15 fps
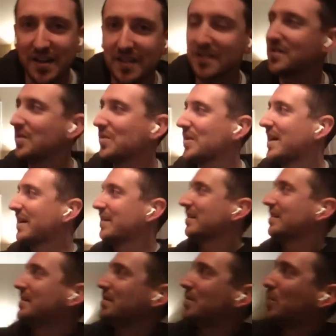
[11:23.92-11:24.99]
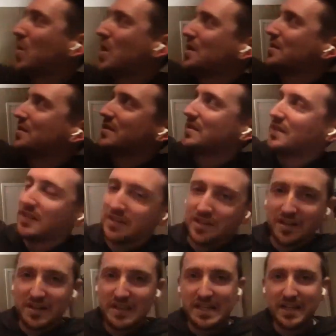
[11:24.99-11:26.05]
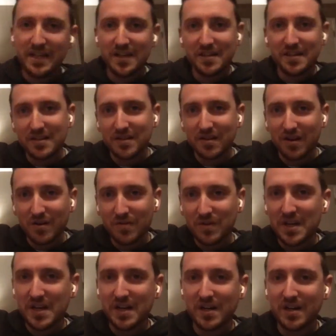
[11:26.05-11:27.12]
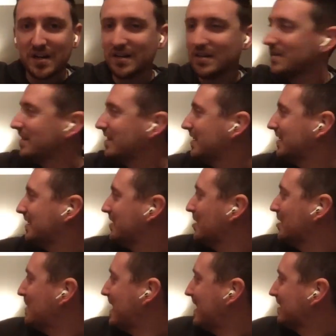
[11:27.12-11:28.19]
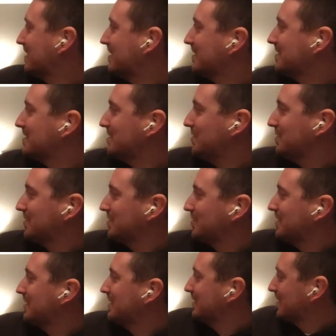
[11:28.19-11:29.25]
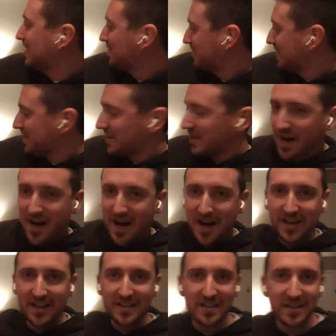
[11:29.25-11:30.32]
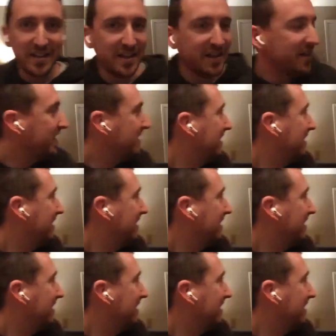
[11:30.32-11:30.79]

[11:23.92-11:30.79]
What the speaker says: So like the ones and the Adidas start over here, and you go back to the 2s, 3s, up to the 9s, and then